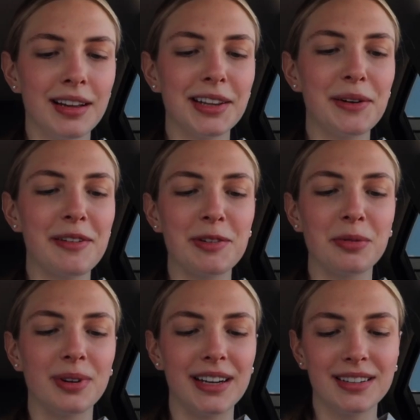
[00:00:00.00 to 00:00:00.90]
Hello
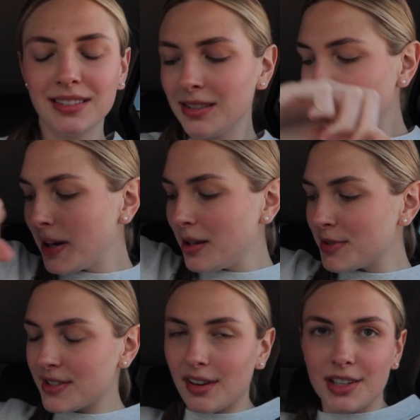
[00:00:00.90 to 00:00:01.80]
everyone, my name
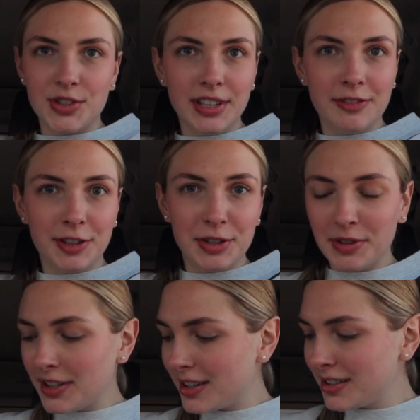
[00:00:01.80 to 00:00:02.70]
is Audrey if you're
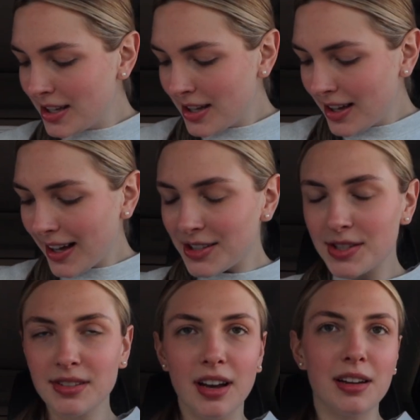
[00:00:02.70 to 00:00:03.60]
new here. I
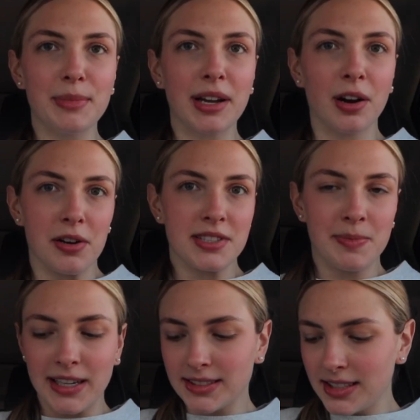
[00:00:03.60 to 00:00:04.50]
just got my car
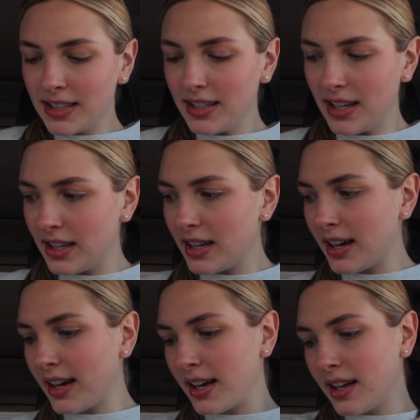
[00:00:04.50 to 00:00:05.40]
inspected and
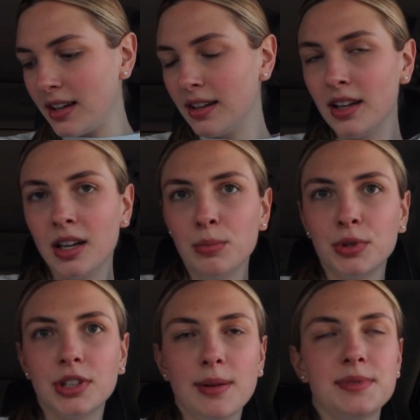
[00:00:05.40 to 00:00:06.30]
I
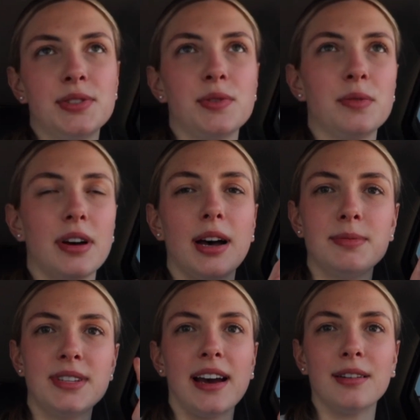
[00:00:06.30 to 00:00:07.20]
pulled up to
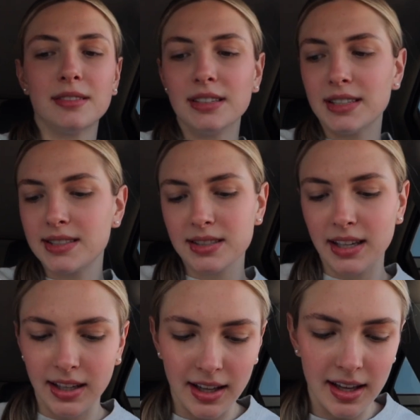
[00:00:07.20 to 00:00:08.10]
Uptown. It's
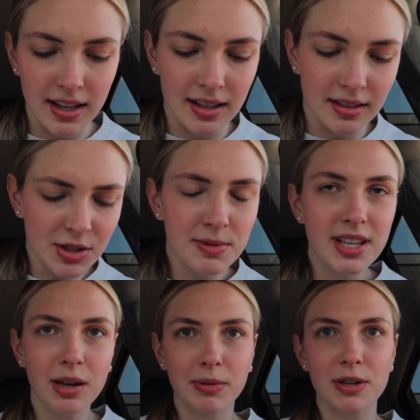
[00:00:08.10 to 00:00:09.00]
like a, it's almost
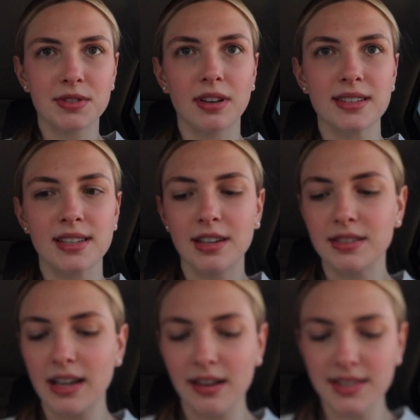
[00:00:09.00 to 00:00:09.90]
like a Plato's Closet here in
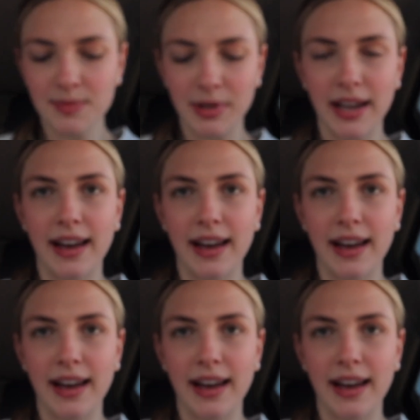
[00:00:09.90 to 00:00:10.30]
Dallas, but I